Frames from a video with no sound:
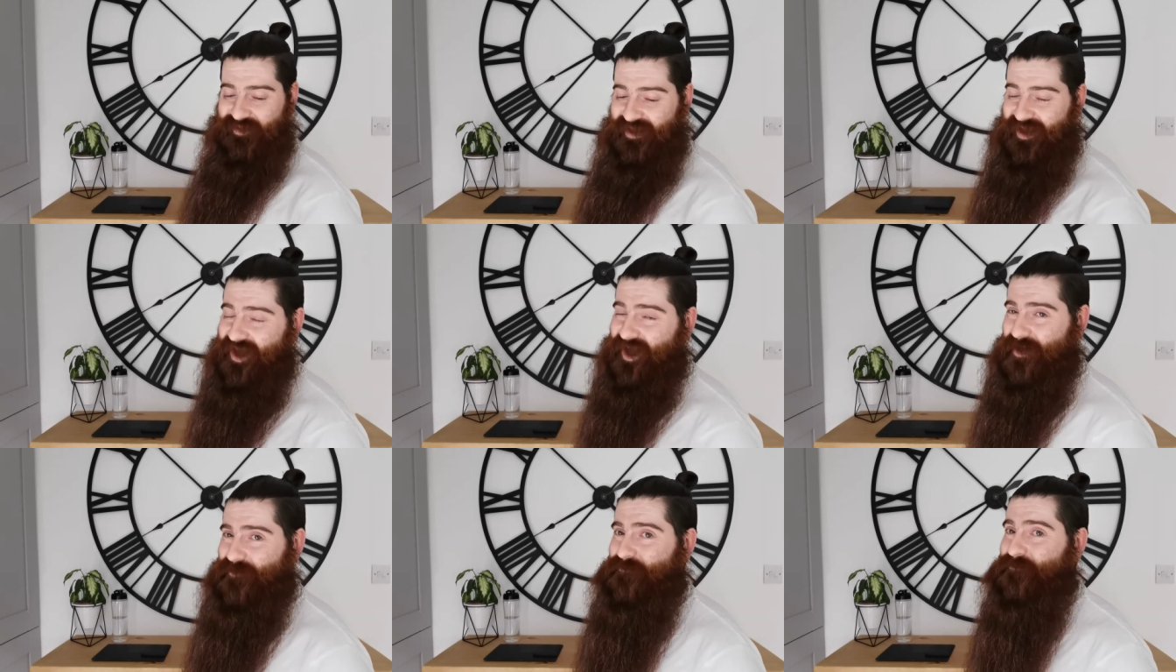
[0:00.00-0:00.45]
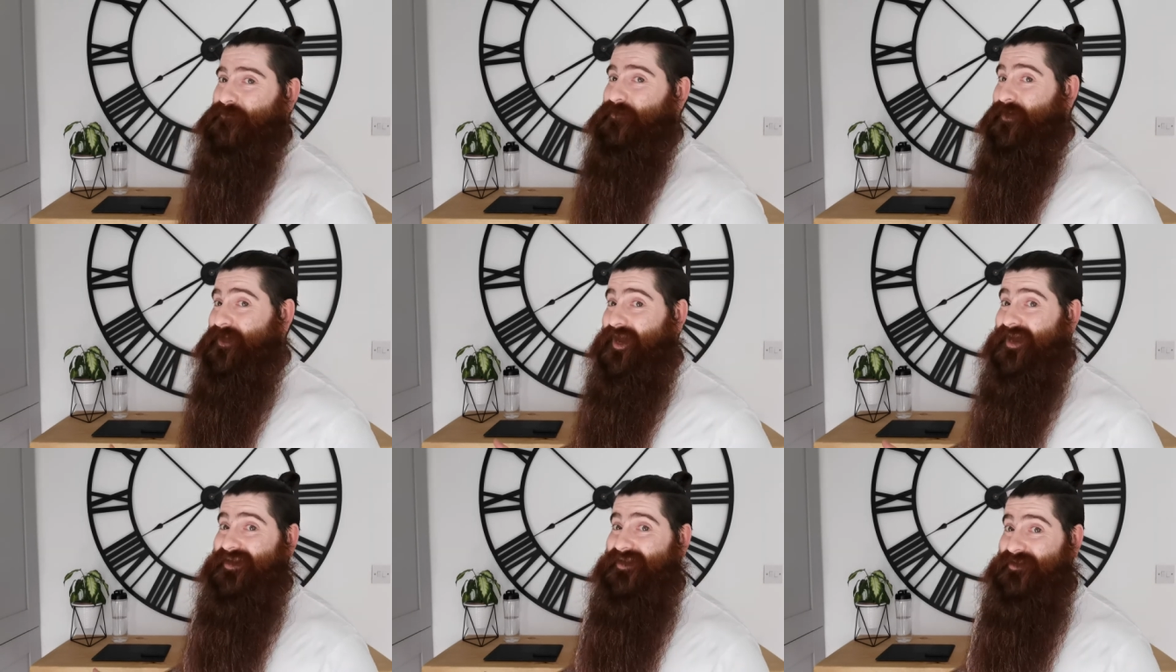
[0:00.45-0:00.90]
Um,
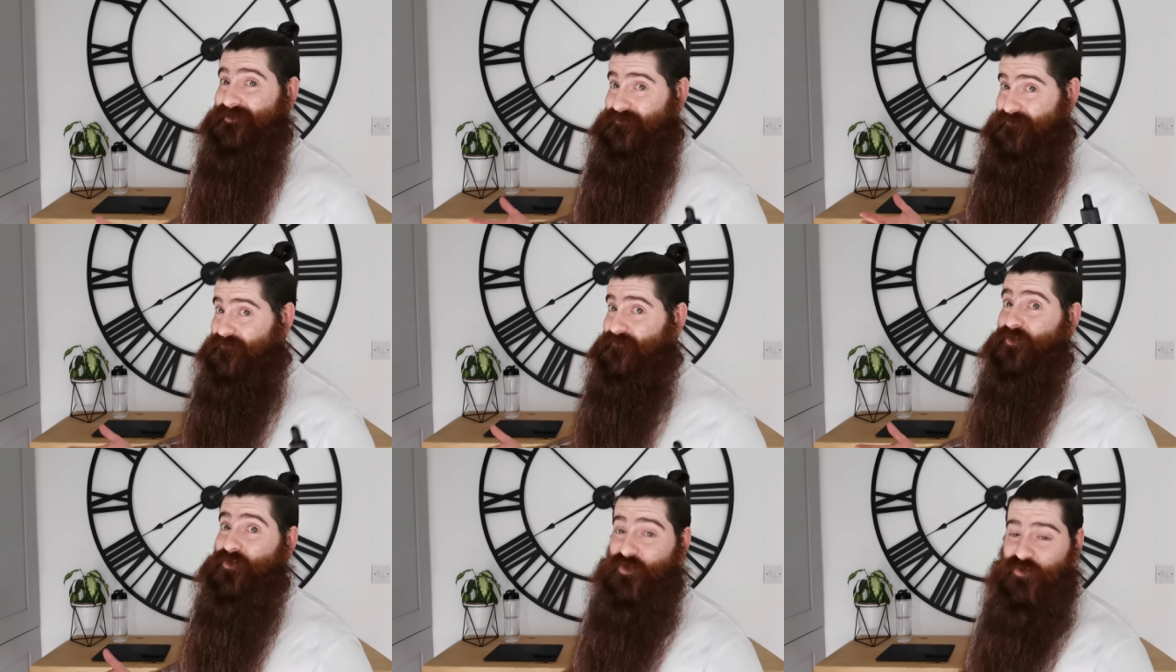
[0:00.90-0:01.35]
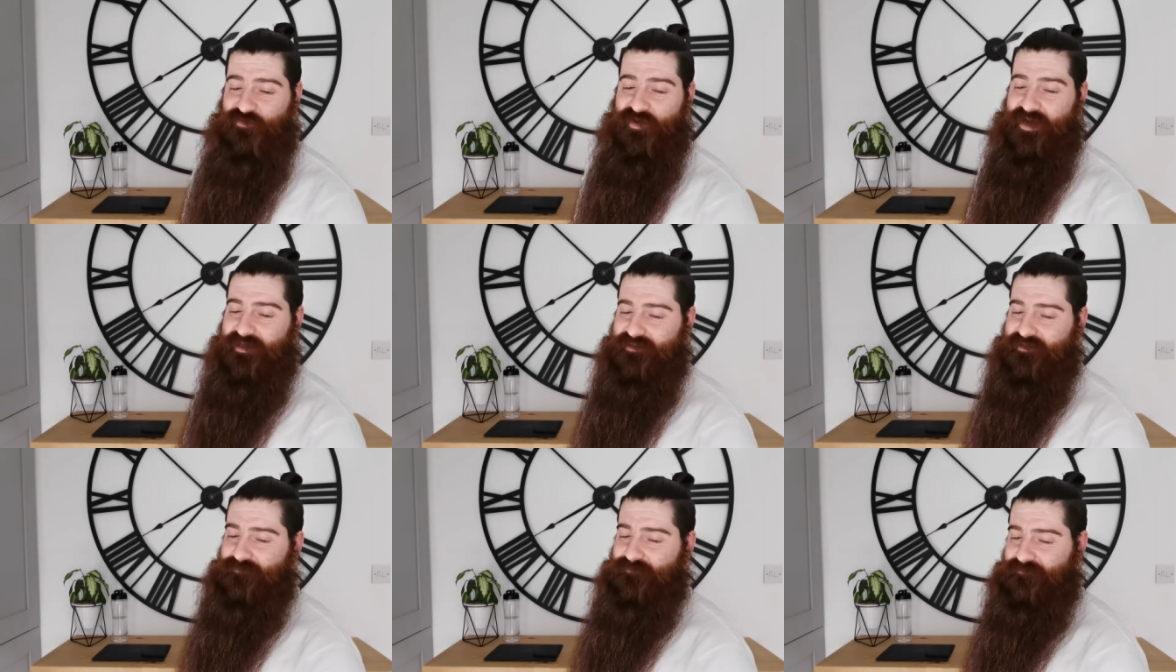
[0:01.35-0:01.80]
but again, for good
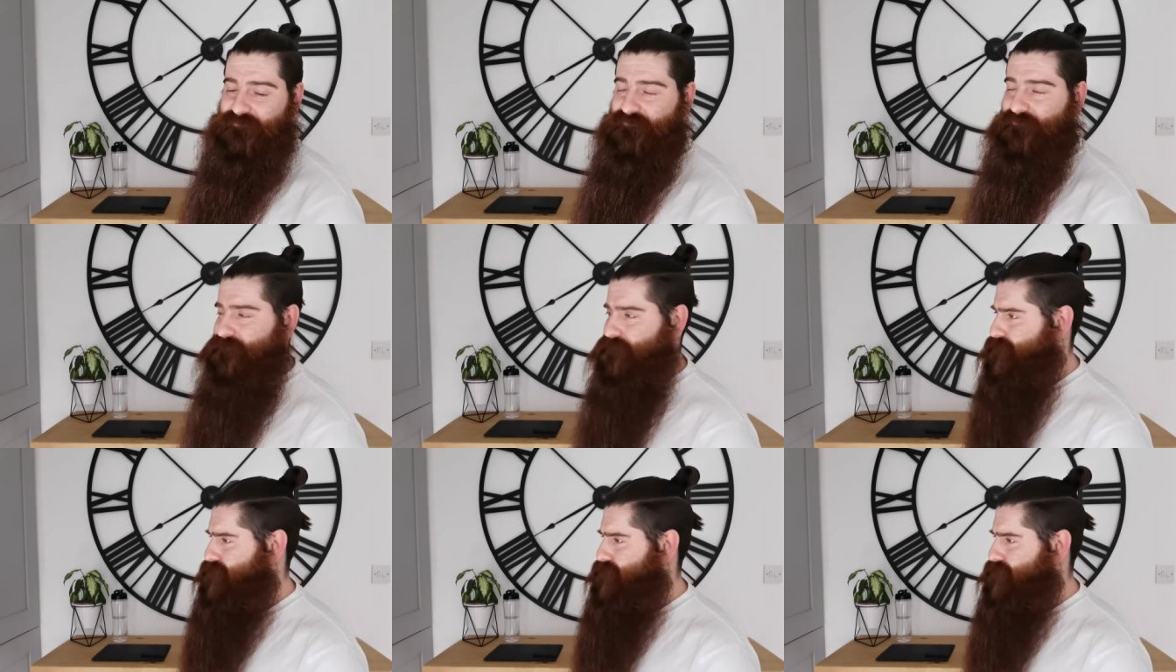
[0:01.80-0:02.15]
reason.